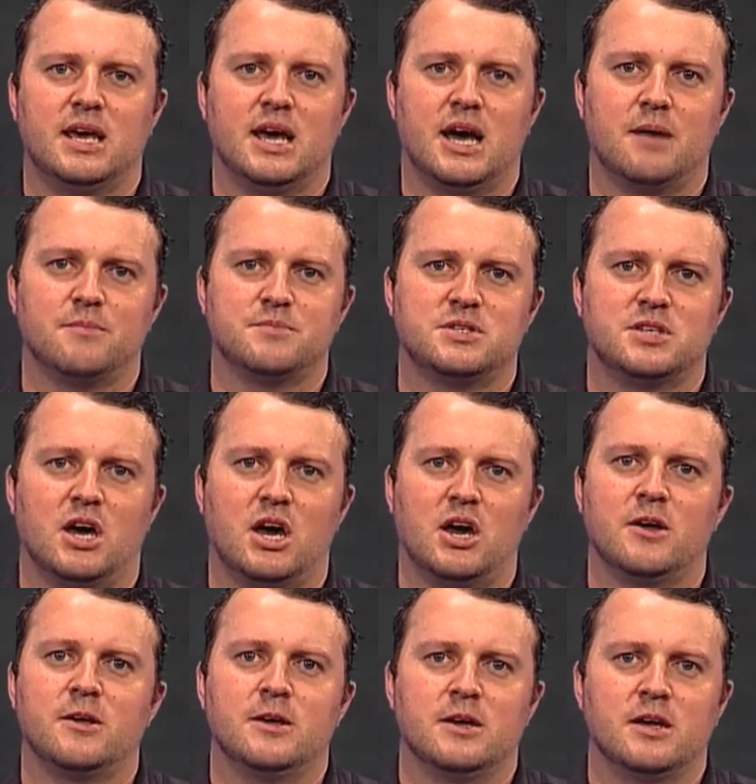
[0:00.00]
up.
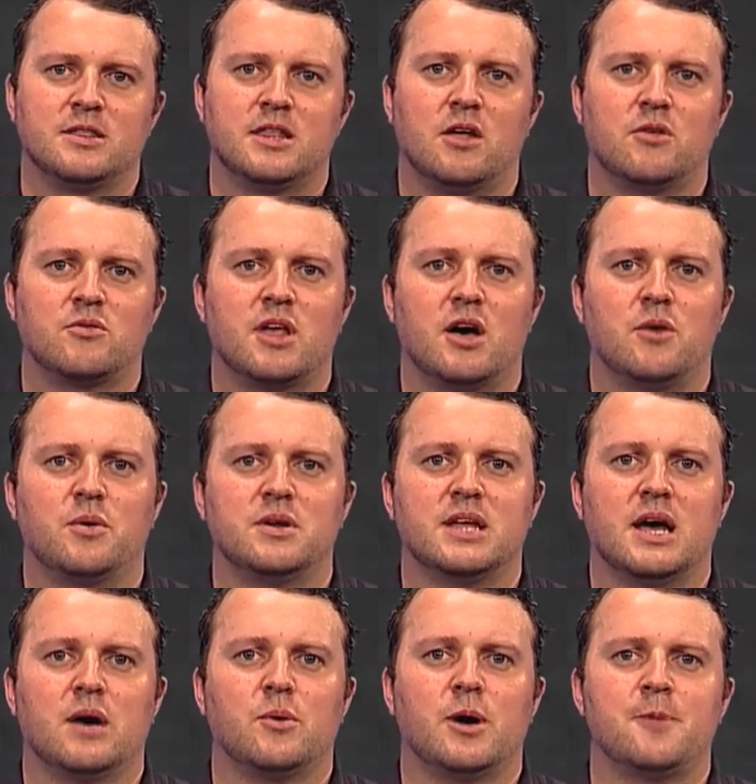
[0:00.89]
So they'll win
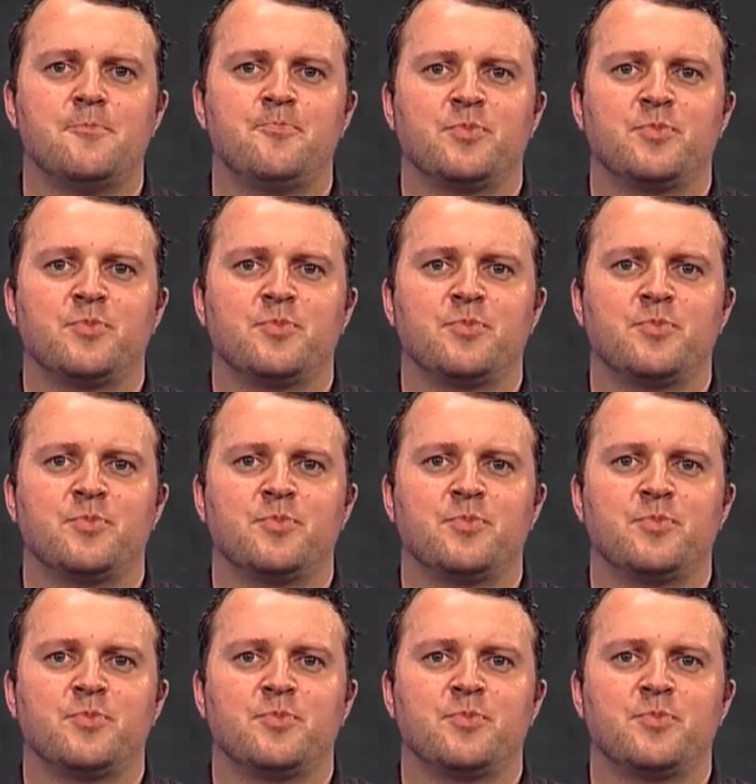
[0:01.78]
that one.